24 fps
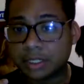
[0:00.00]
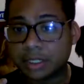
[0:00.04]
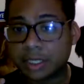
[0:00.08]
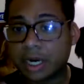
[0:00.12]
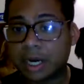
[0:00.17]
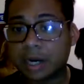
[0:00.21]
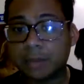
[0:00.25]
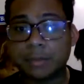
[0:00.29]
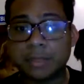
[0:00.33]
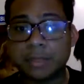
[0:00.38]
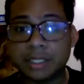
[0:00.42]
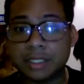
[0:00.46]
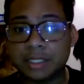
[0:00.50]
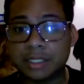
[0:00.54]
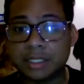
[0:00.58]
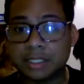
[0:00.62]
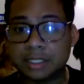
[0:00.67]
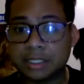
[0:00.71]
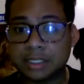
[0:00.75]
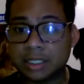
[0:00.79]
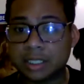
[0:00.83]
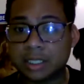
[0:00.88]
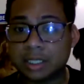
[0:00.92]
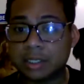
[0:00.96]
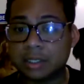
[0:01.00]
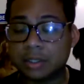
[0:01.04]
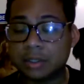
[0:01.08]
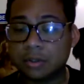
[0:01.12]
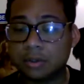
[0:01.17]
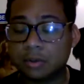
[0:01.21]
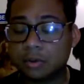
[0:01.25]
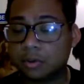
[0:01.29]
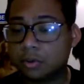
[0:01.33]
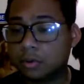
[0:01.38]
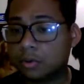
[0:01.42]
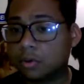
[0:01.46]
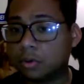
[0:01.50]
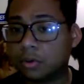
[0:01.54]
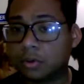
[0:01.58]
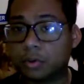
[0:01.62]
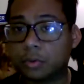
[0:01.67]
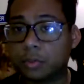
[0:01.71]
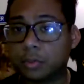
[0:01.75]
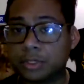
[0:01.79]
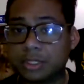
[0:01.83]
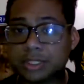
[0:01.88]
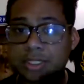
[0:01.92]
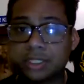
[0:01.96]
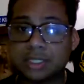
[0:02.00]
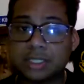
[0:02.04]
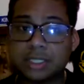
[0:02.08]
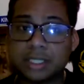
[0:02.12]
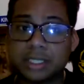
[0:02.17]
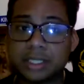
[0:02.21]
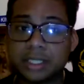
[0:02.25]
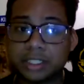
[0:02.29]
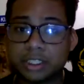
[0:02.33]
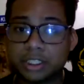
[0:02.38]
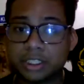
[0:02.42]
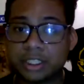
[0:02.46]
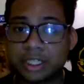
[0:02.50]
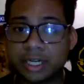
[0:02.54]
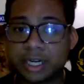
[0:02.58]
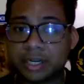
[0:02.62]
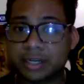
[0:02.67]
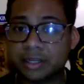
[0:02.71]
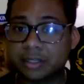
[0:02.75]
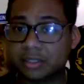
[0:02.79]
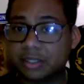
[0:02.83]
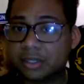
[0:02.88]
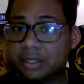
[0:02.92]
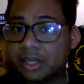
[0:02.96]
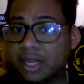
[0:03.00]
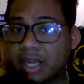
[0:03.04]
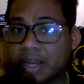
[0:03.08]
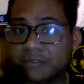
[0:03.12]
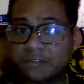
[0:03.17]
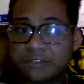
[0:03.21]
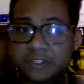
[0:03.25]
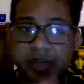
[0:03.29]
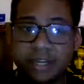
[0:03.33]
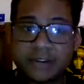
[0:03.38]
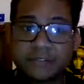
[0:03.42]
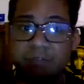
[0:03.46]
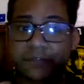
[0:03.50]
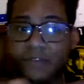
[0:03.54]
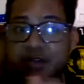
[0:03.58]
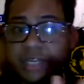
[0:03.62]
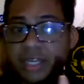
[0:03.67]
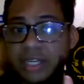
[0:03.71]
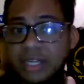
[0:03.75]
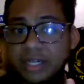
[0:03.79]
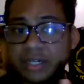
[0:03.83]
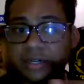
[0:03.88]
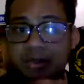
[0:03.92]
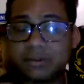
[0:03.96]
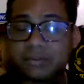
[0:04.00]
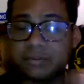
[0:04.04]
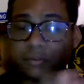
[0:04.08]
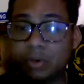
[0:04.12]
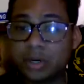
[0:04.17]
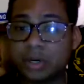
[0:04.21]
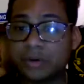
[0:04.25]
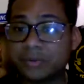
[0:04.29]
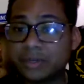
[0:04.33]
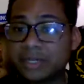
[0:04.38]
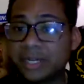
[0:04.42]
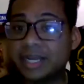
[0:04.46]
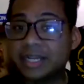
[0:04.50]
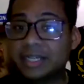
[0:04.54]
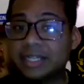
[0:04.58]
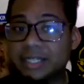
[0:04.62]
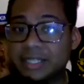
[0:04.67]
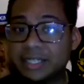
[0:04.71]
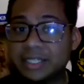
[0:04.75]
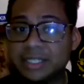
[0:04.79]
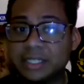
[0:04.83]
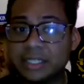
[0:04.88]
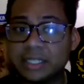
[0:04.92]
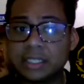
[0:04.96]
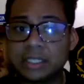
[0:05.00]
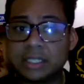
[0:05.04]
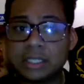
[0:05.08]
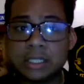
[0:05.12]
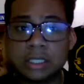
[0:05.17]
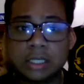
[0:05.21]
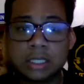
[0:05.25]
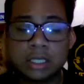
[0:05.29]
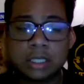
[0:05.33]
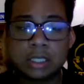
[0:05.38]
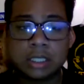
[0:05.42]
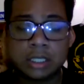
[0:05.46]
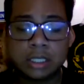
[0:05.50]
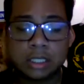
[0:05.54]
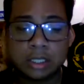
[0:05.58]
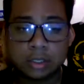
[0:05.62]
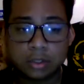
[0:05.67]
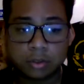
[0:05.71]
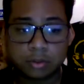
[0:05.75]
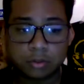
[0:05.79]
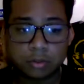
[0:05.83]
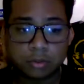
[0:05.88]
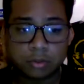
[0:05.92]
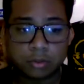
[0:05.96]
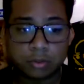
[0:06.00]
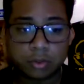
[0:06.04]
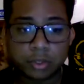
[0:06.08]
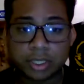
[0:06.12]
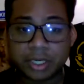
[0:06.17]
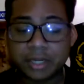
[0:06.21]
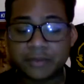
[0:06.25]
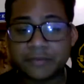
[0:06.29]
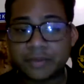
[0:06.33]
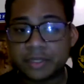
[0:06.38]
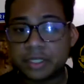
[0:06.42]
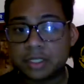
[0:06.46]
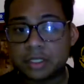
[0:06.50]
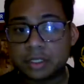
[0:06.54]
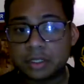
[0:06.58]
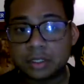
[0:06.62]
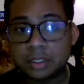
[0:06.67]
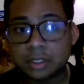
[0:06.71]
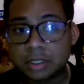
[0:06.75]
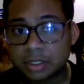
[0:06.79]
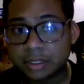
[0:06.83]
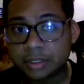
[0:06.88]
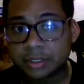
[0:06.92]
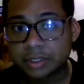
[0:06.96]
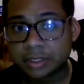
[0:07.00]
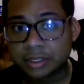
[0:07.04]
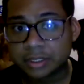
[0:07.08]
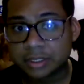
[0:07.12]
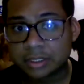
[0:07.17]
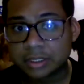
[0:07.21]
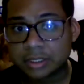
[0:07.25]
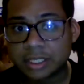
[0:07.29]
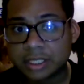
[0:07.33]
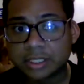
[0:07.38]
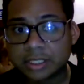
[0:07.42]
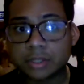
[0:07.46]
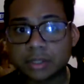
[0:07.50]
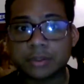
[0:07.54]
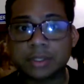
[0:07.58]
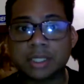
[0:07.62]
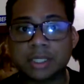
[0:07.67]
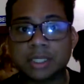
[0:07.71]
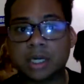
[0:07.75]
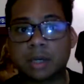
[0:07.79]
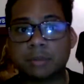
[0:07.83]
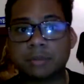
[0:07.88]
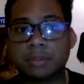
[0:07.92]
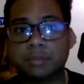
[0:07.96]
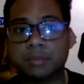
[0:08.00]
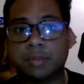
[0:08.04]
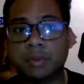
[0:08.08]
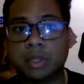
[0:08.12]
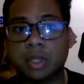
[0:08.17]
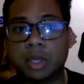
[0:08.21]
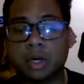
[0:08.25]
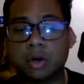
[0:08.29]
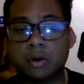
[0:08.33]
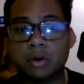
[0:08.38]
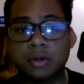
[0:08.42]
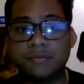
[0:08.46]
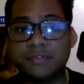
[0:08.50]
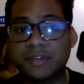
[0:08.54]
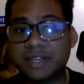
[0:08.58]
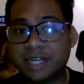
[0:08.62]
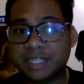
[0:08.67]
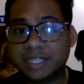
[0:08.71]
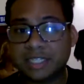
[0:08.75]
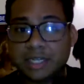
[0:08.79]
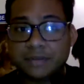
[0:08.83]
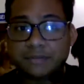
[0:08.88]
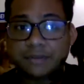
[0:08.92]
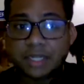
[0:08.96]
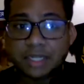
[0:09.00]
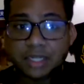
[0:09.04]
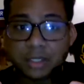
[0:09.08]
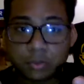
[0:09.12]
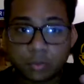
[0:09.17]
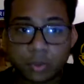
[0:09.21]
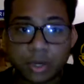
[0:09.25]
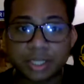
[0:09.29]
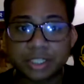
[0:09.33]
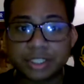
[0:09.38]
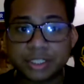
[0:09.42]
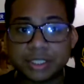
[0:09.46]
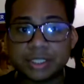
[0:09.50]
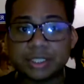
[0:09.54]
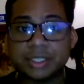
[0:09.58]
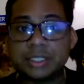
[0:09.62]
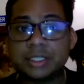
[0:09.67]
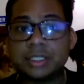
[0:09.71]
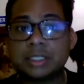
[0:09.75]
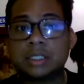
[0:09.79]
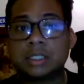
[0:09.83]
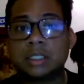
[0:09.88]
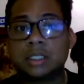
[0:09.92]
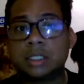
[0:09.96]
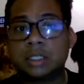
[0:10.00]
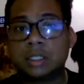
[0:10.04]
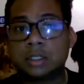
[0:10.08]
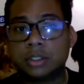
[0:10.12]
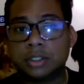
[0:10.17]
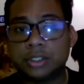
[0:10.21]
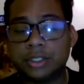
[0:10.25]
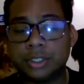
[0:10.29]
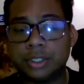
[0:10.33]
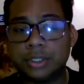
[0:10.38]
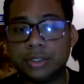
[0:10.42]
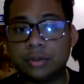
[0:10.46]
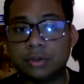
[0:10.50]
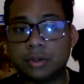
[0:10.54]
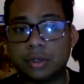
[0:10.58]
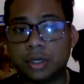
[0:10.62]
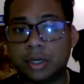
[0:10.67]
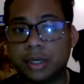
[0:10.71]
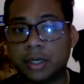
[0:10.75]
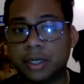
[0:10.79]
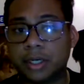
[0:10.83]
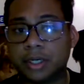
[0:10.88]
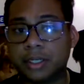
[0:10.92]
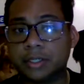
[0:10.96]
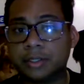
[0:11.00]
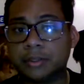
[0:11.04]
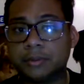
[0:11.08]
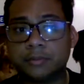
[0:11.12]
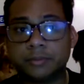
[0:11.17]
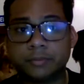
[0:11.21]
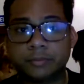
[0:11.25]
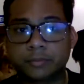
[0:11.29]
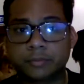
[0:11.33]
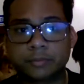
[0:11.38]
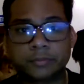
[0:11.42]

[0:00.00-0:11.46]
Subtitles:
comments, or was in the live chat feed of wherever that is, or even say so in the comments below. If you guys have any questions too on